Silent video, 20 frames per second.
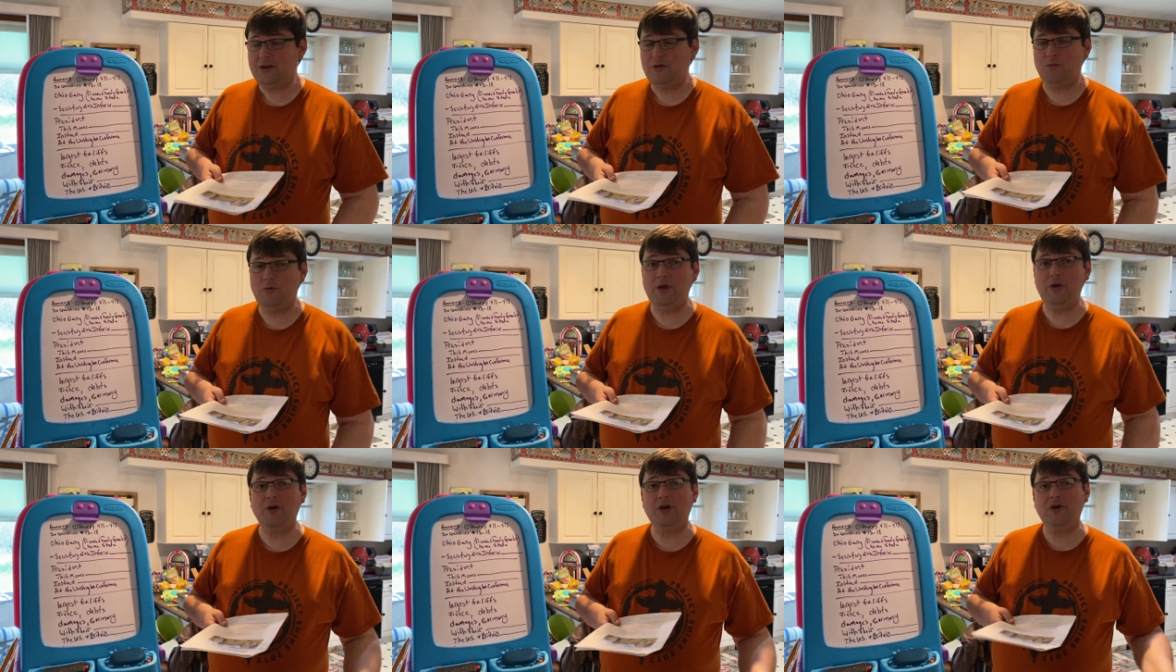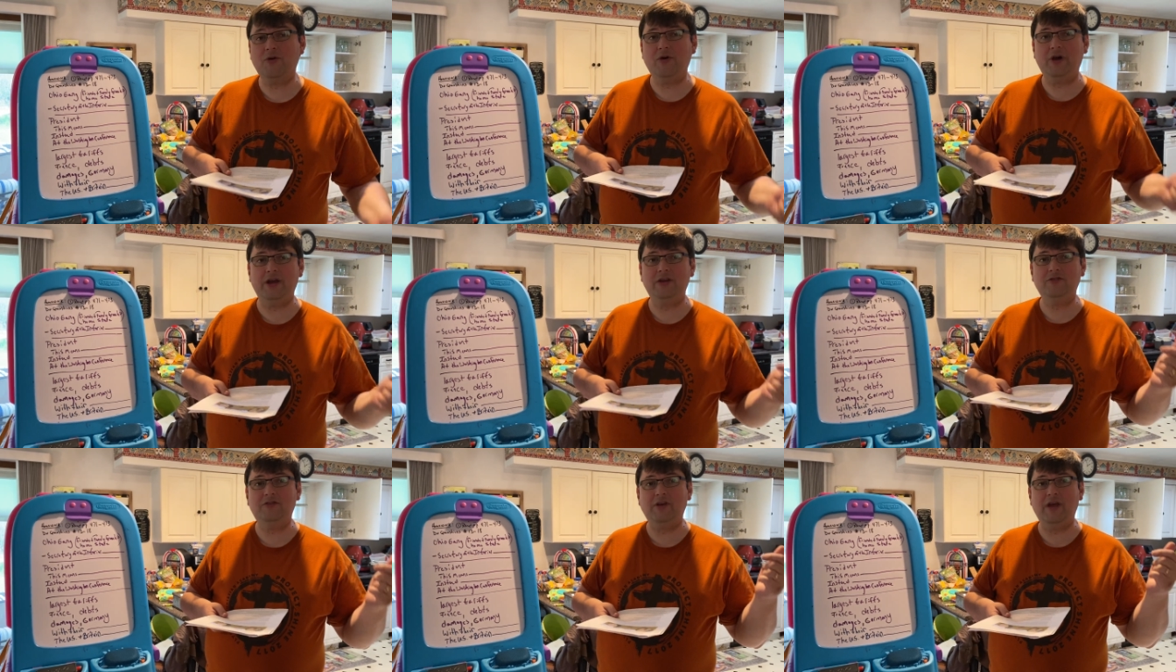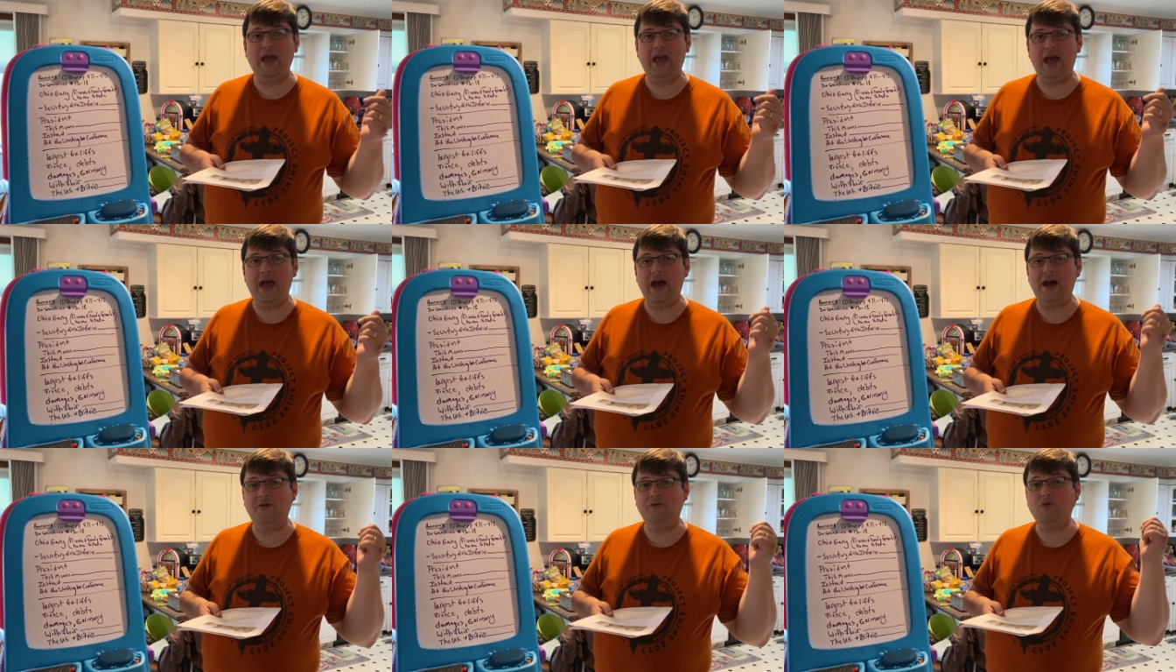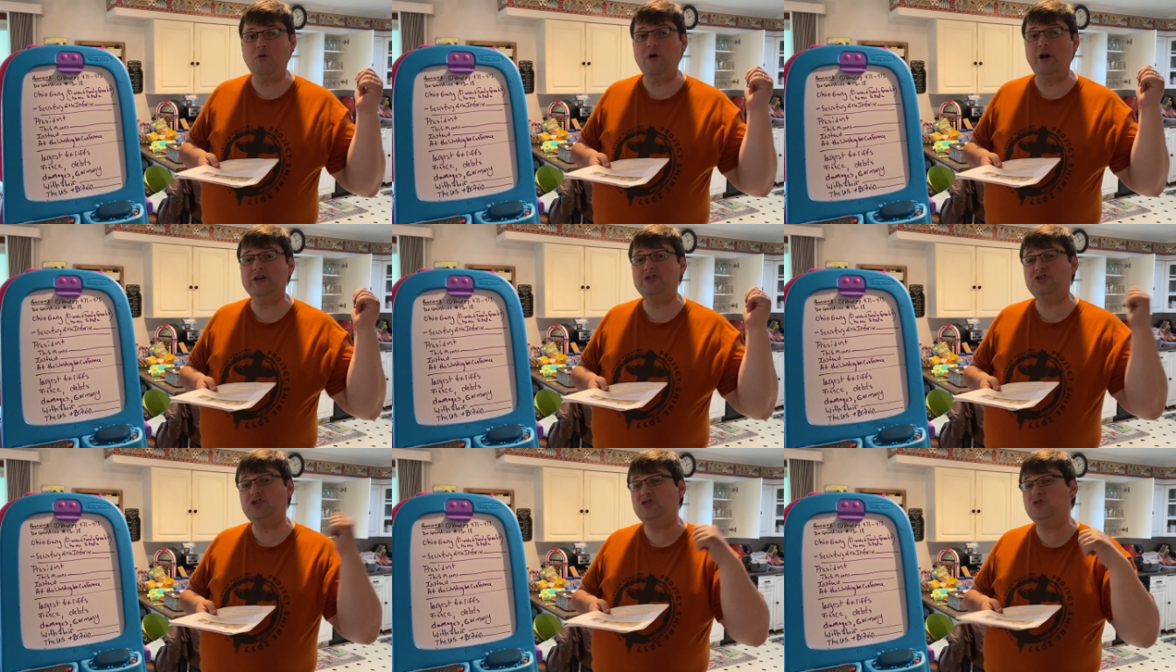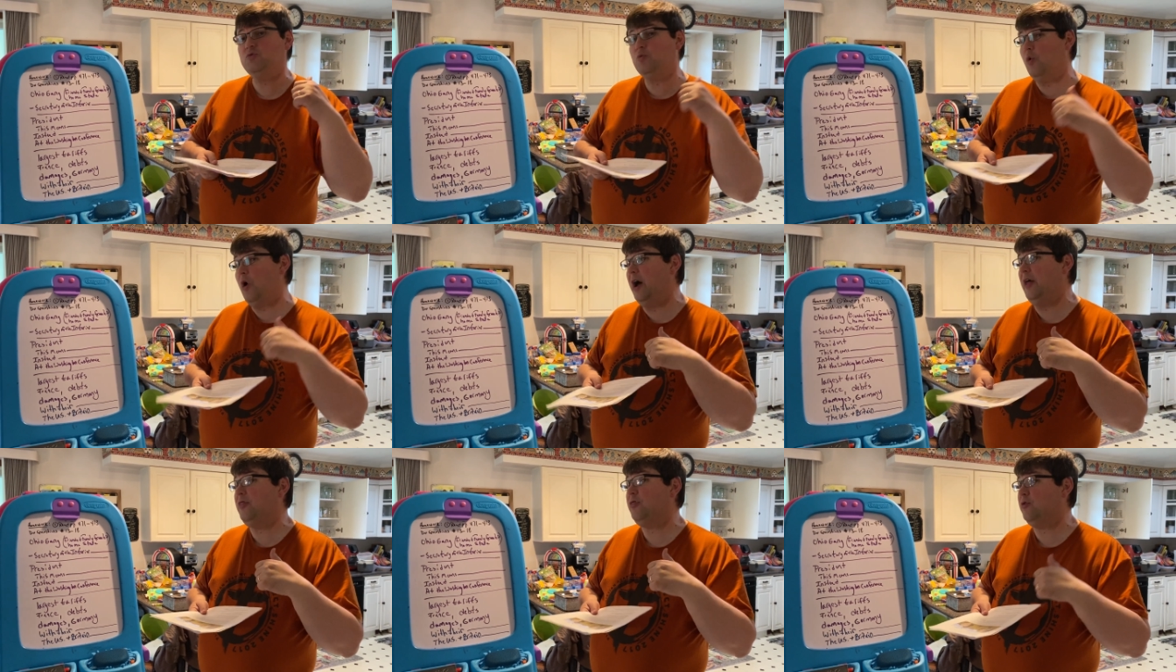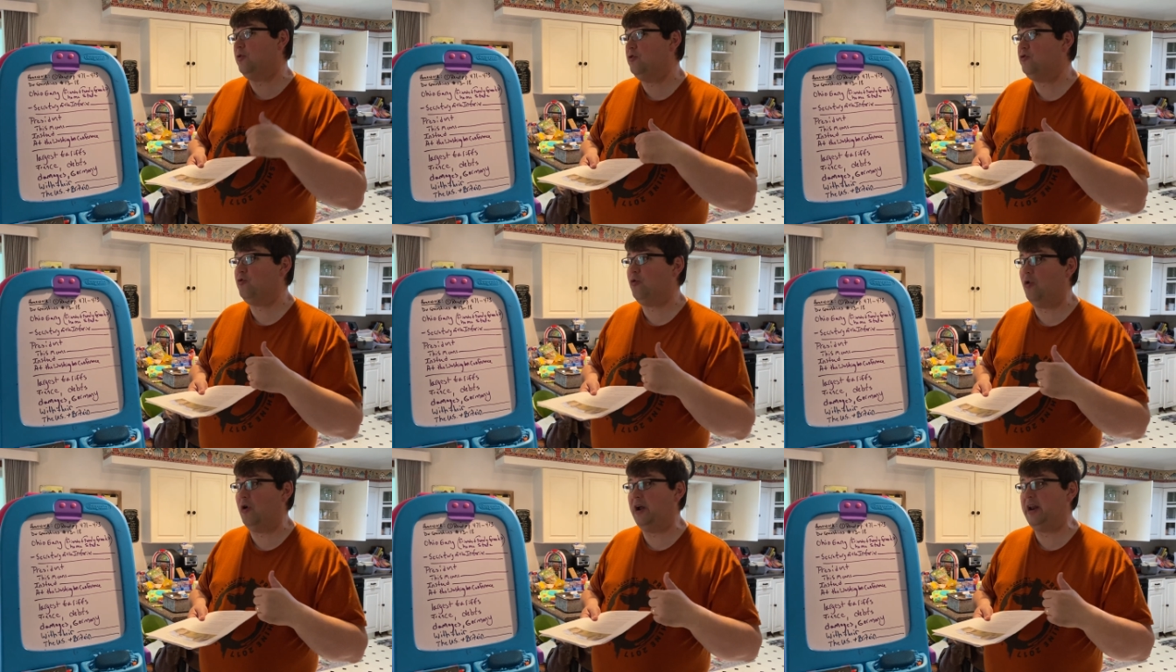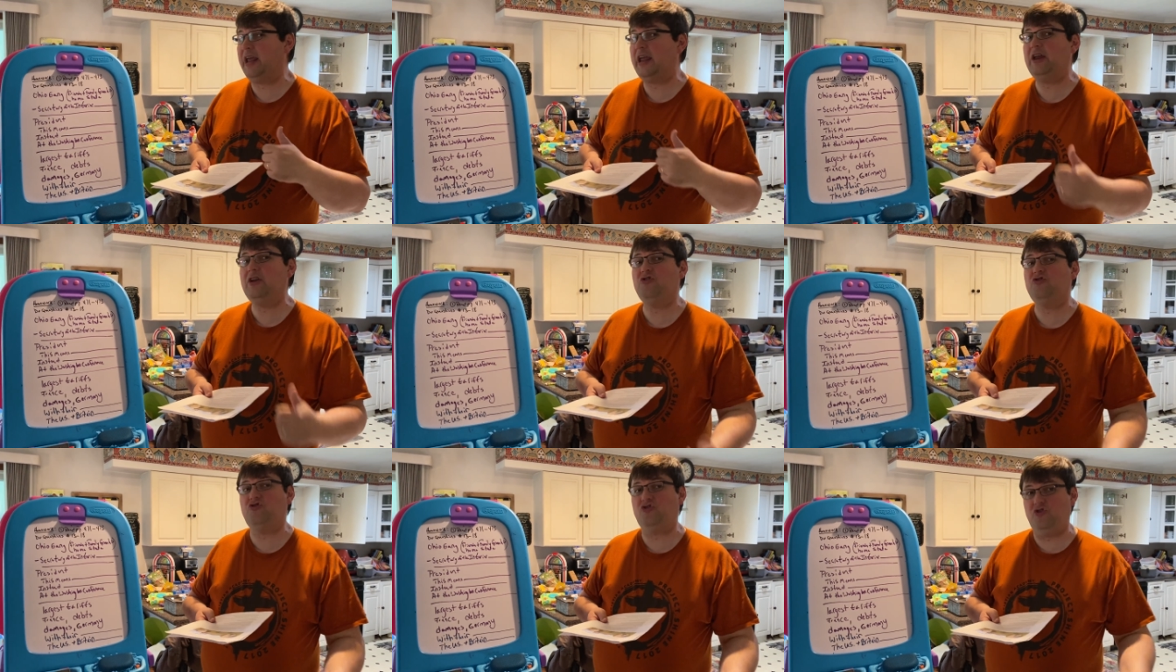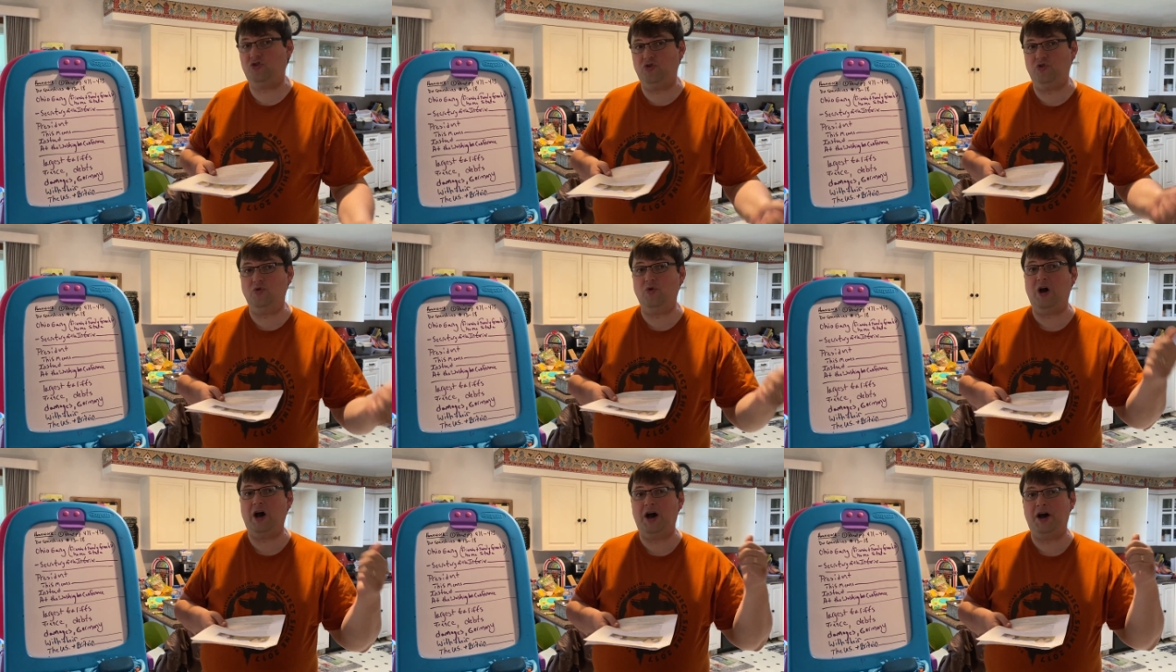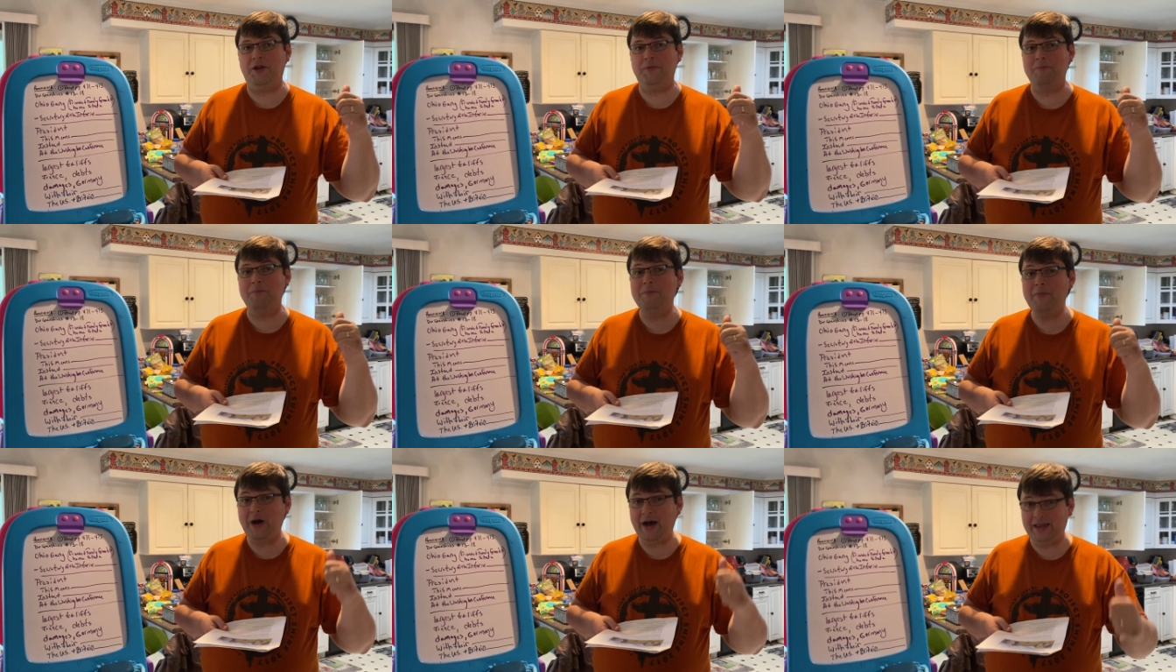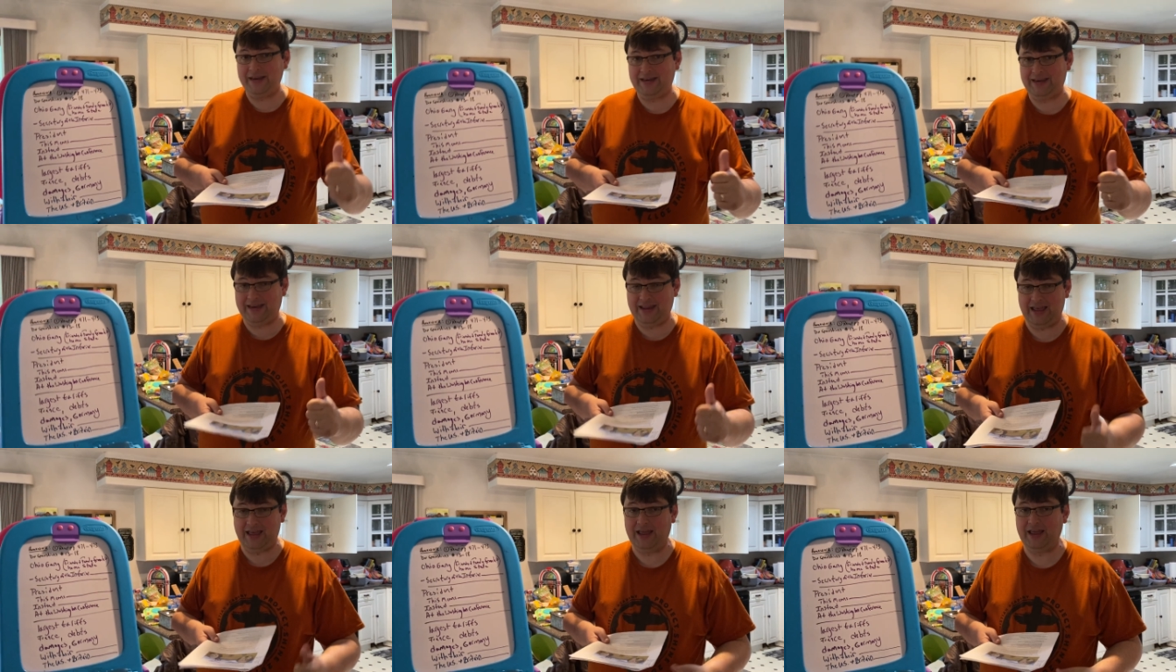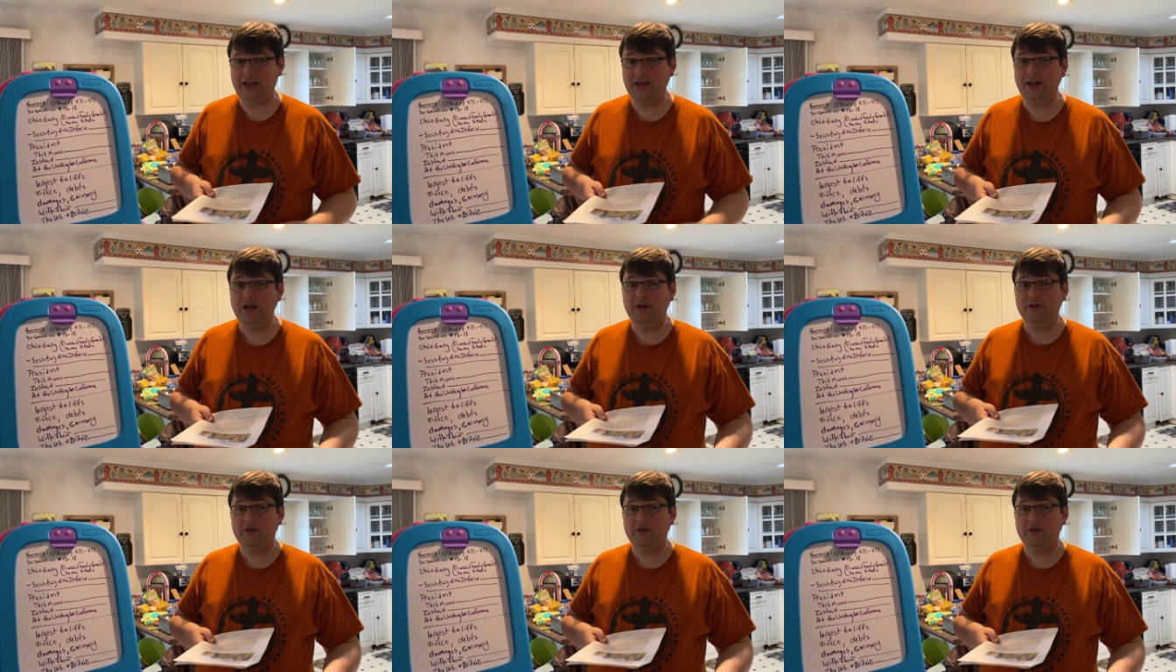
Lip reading: we are going to have questions 1 through 20 due on Monday.